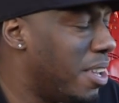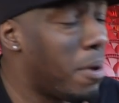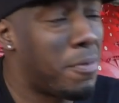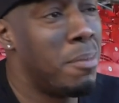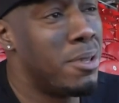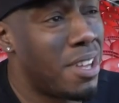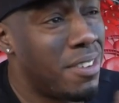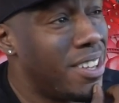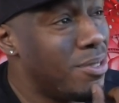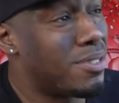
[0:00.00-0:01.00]
in my family, as
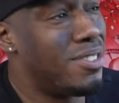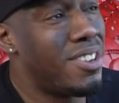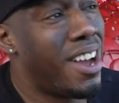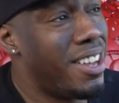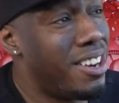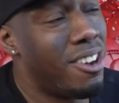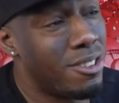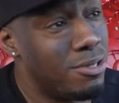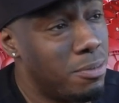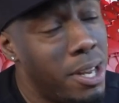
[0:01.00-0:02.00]
well, it was United and
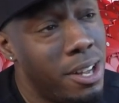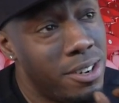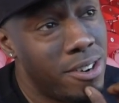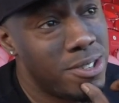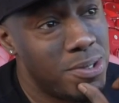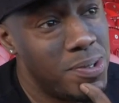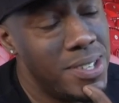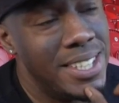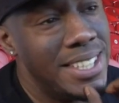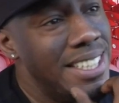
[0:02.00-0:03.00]
Arsenal, Man United and Arsenal.
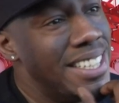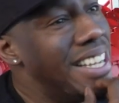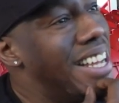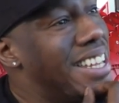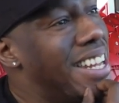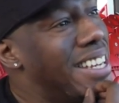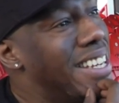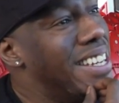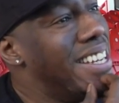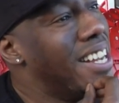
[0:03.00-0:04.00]
And
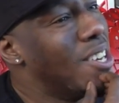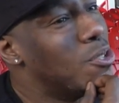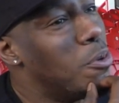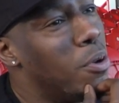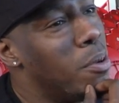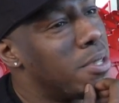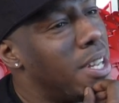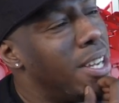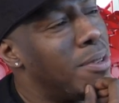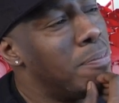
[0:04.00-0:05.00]
then I got to a point where I was
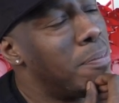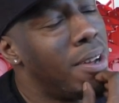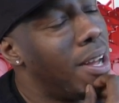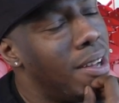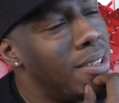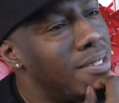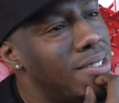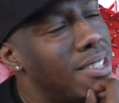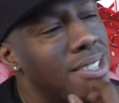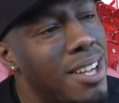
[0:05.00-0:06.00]
like, but
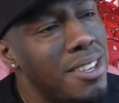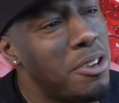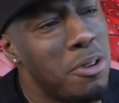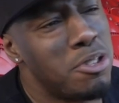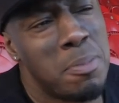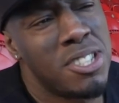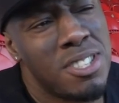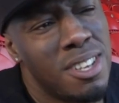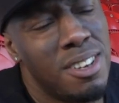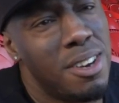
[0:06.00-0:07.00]
I don't go to
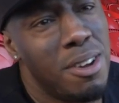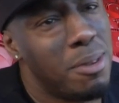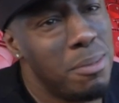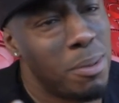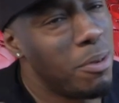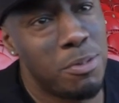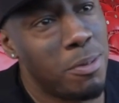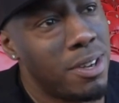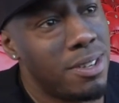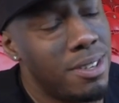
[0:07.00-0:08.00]
Manchester, and I'm not from
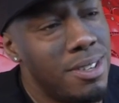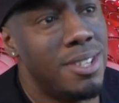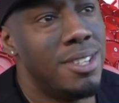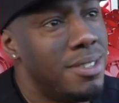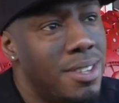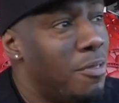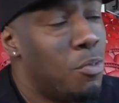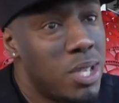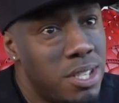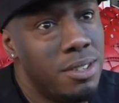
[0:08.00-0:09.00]
North London, I'm
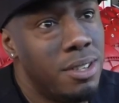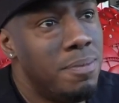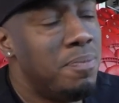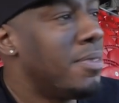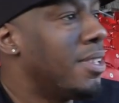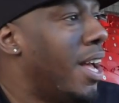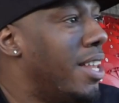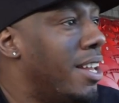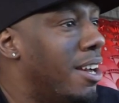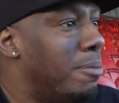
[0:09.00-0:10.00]
from West London.
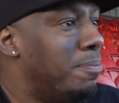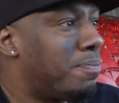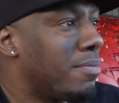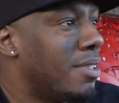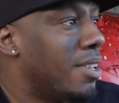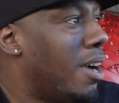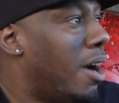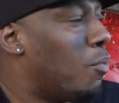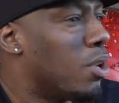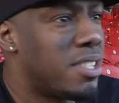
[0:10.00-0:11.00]
And then
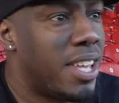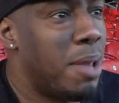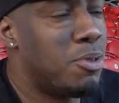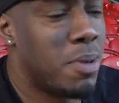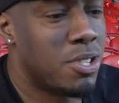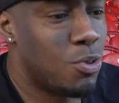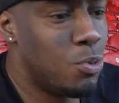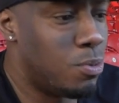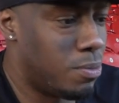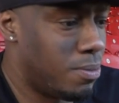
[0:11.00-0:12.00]
once they came to my school,